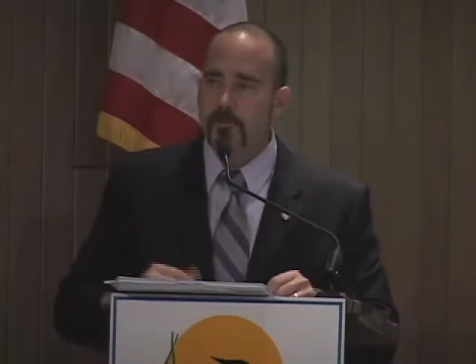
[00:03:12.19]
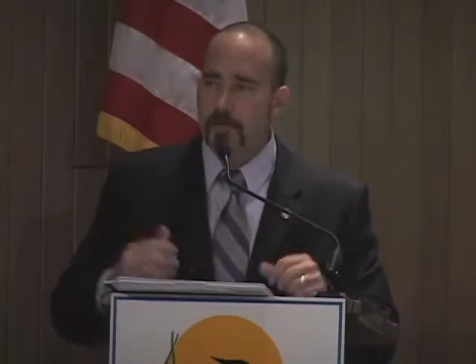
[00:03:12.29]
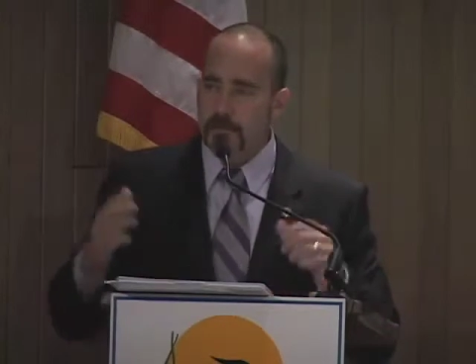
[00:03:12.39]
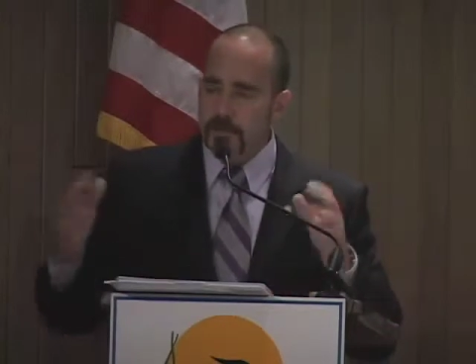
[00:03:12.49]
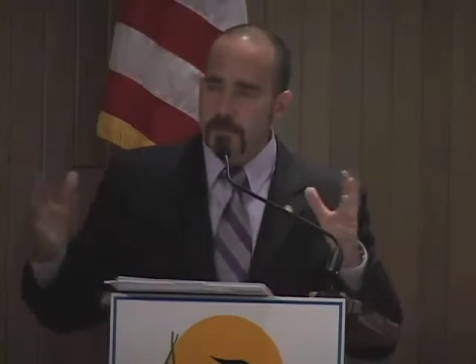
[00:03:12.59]
of
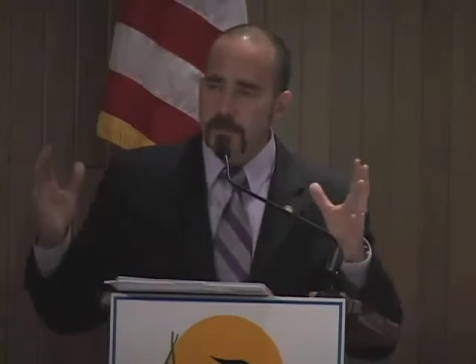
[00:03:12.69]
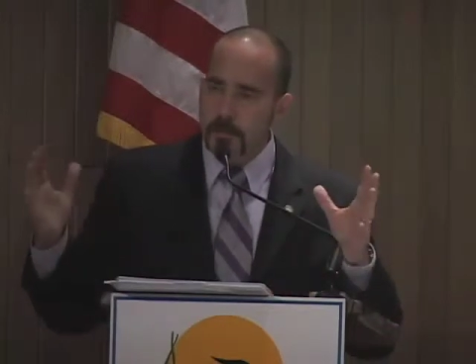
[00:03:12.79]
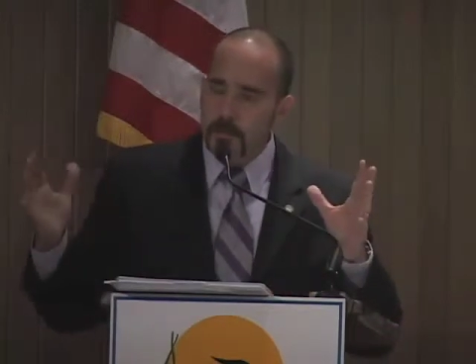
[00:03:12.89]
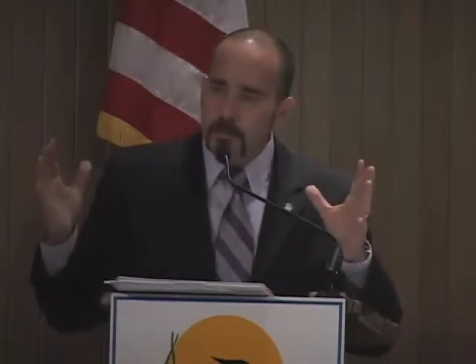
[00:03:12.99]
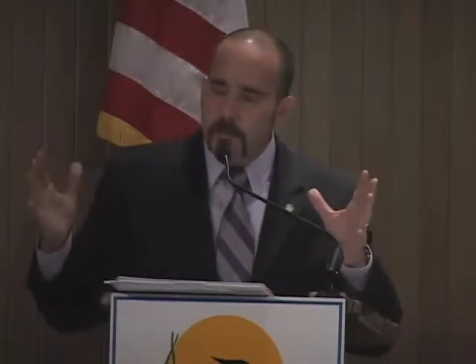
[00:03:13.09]
nitrogen
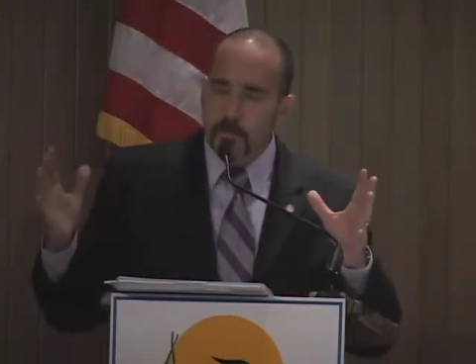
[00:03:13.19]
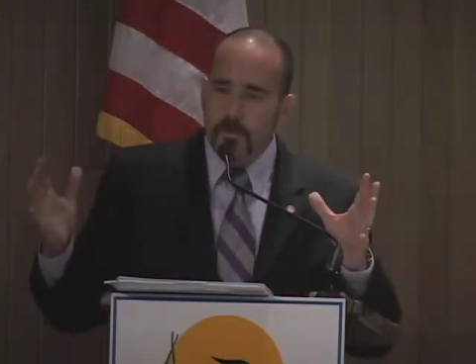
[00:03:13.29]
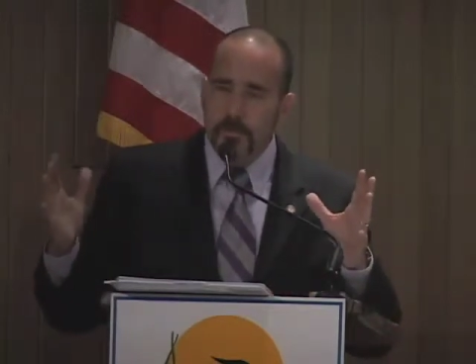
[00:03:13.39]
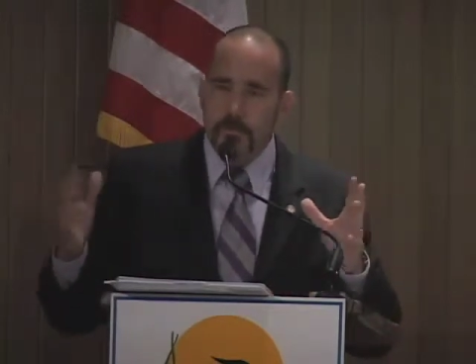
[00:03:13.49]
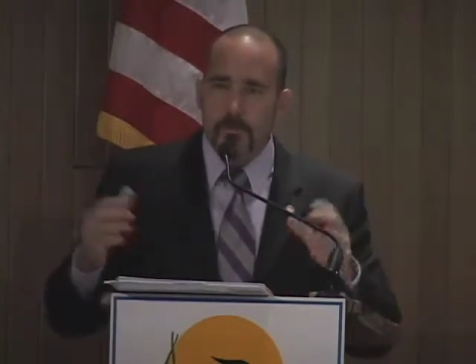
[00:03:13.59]

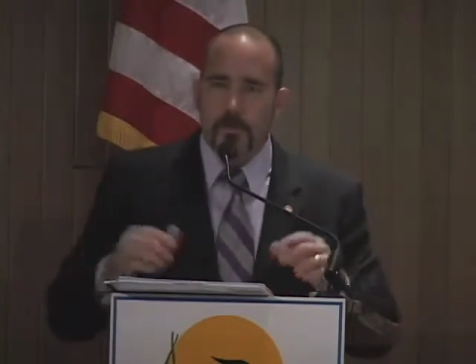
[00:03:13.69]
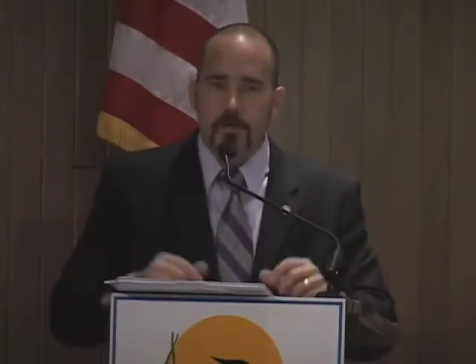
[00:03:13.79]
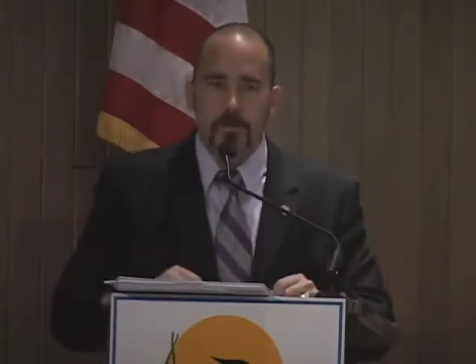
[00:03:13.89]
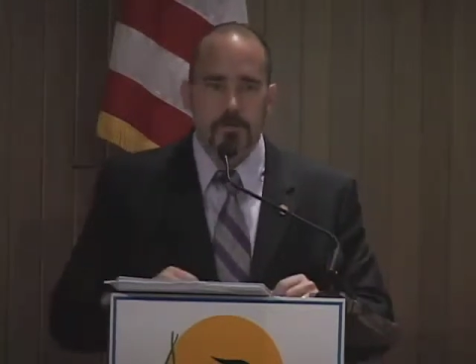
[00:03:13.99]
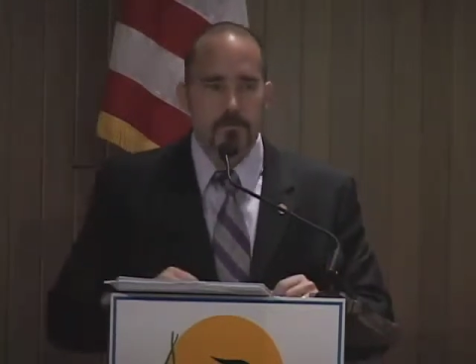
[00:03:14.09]
pollution
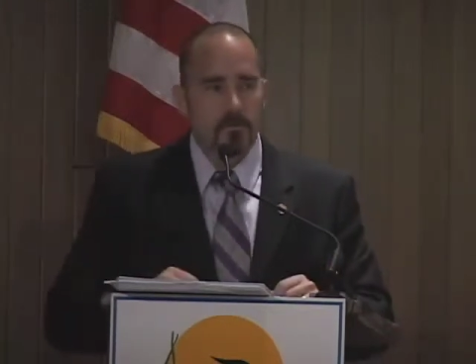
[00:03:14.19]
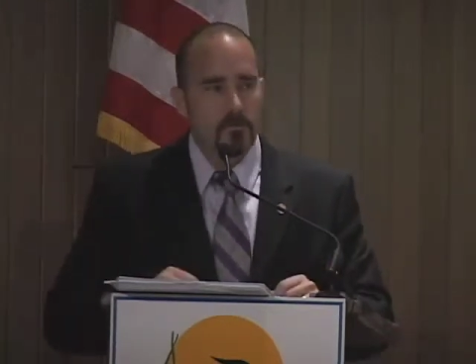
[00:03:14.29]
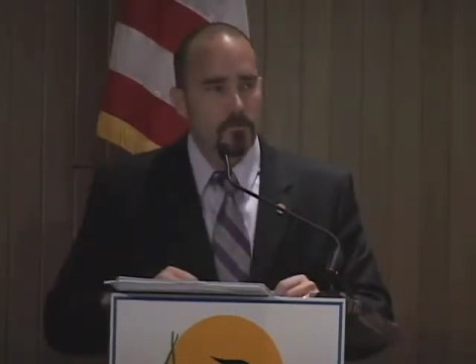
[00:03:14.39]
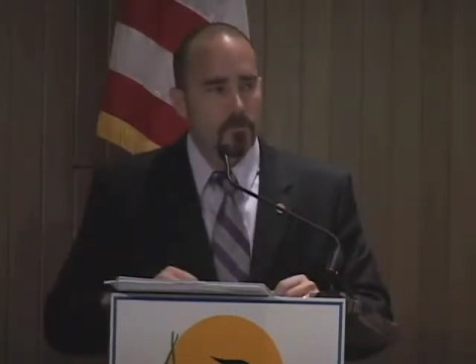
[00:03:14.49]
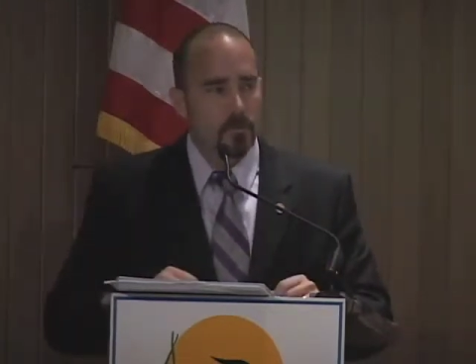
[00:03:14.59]
reductions
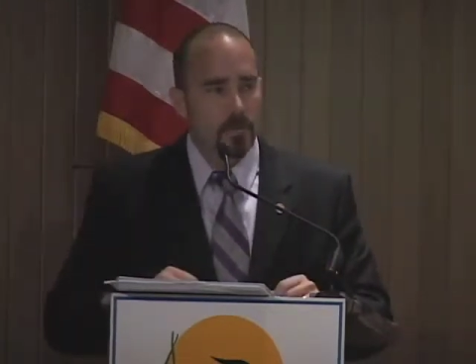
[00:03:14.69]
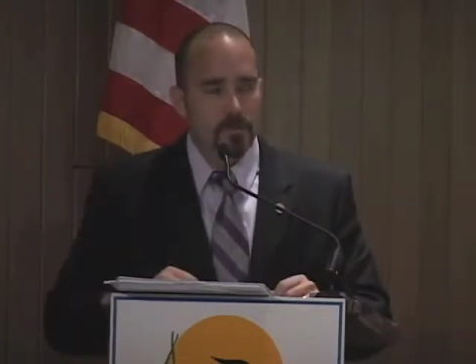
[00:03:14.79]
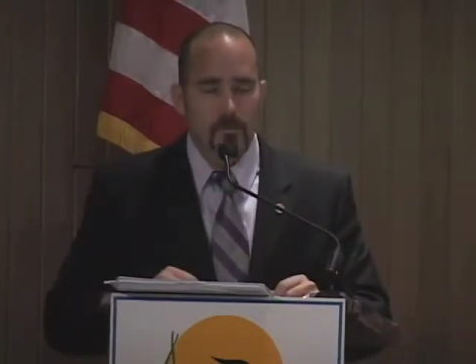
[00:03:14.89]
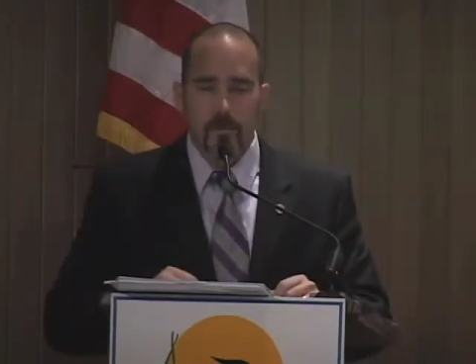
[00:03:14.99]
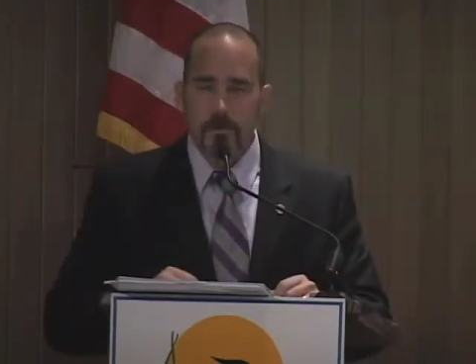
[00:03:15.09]
from the
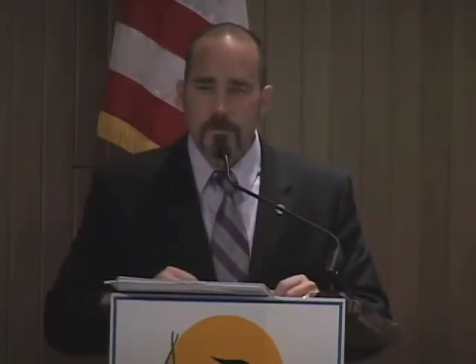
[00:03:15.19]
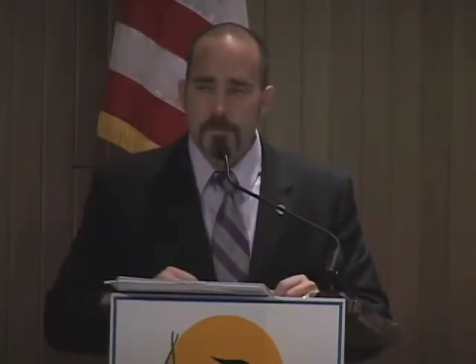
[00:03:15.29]
bay's waters.